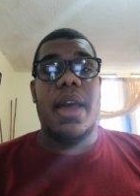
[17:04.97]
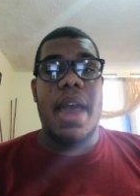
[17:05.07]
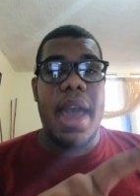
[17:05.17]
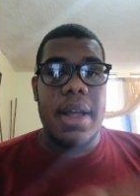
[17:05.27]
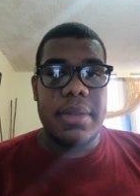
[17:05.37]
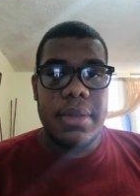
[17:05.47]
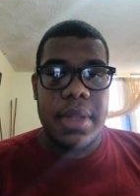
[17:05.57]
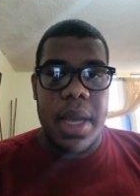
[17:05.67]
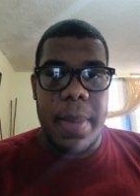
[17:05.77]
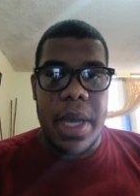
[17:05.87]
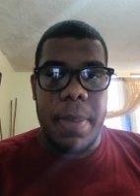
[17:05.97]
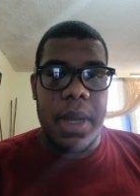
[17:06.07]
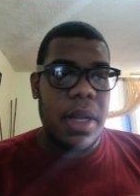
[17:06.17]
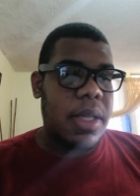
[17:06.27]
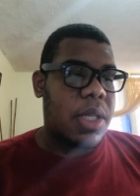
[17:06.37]
And in my
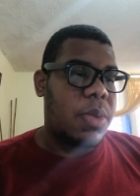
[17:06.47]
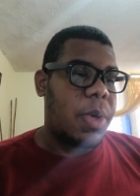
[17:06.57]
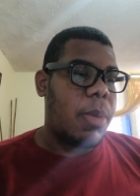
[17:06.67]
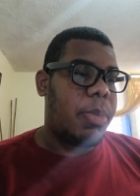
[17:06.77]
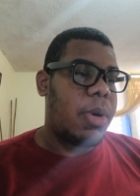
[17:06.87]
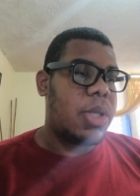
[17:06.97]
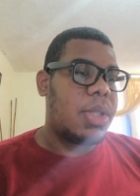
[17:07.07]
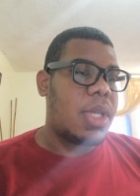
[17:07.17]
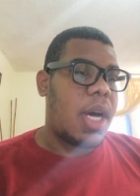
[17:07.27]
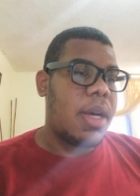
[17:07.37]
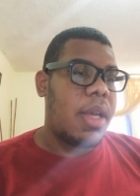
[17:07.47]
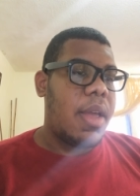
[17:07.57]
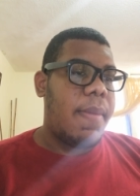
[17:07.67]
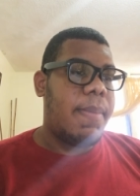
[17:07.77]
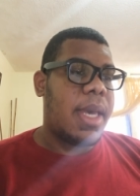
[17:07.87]
opinion, this is very important to talk
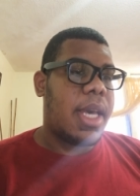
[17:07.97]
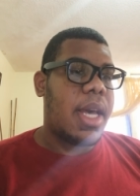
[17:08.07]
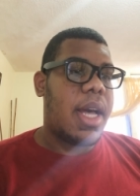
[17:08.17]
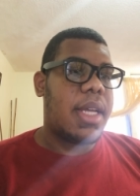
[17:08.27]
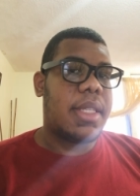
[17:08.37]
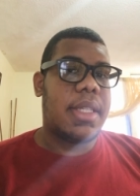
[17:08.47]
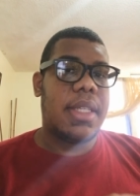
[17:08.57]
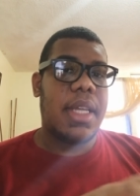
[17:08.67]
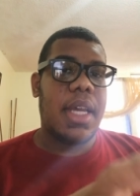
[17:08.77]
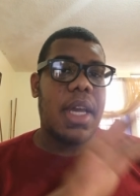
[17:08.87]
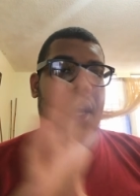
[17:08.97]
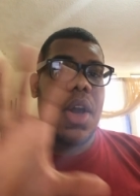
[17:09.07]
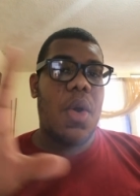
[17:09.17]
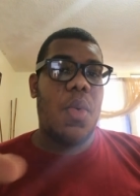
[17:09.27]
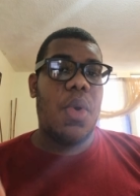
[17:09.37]
because
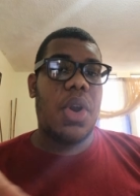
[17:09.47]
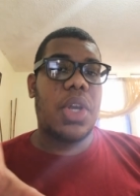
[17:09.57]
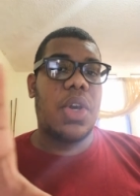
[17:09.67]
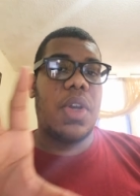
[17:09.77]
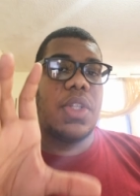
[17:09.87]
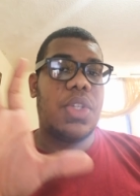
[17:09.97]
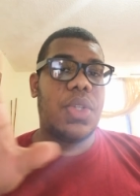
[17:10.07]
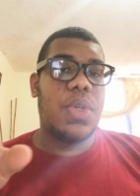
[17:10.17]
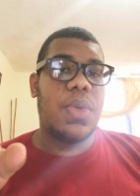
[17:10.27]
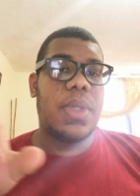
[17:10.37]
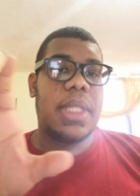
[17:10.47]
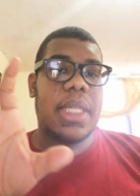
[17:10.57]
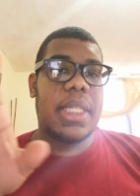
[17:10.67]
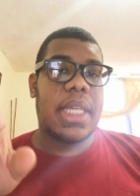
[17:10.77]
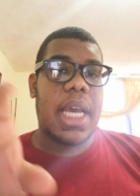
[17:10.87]
we are going to do
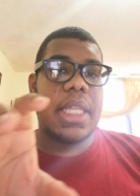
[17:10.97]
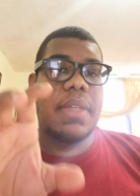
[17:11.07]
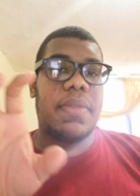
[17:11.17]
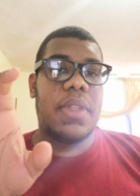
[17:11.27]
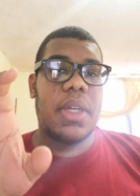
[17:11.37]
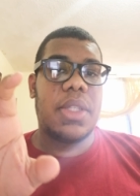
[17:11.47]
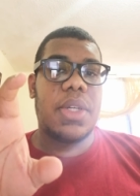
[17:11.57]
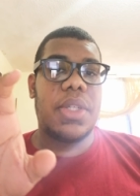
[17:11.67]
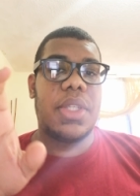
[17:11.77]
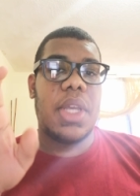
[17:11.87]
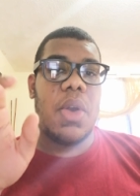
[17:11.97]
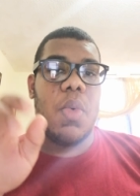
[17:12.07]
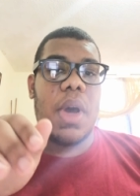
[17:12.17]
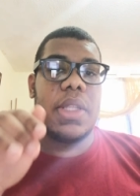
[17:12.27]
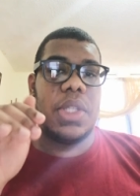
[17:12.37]
this kind of doctors
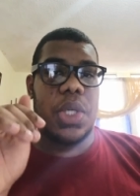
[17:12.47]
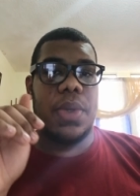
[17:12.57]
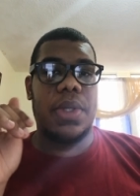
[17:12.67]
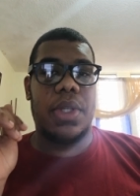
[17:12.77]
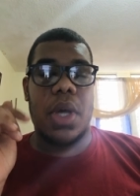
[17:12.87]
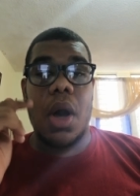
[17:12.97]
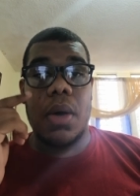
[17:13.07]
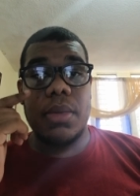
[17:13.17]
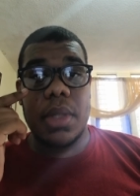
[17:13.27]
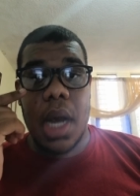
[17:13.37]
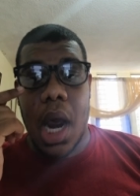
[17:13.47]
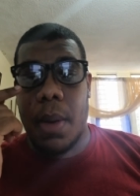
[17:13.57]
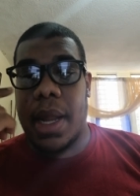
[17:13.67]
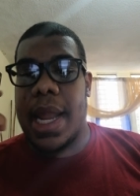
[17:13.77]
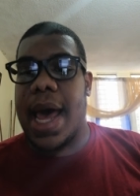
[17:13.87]
in what series on
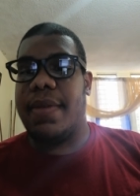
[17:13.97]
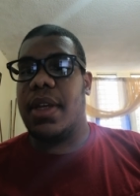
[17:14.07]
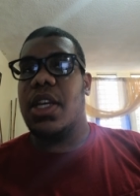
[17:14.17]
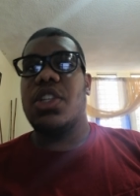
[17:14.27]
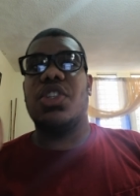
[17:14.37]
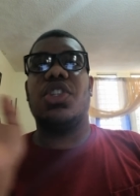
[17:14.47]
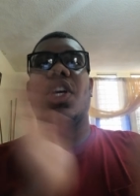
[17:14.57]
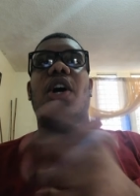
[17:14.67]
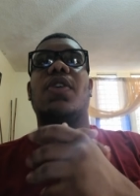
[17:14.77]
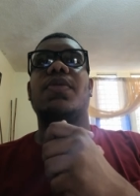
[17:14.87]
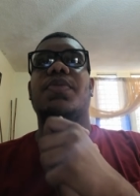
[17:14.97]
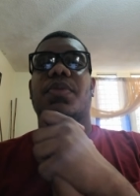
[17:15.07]
our life. So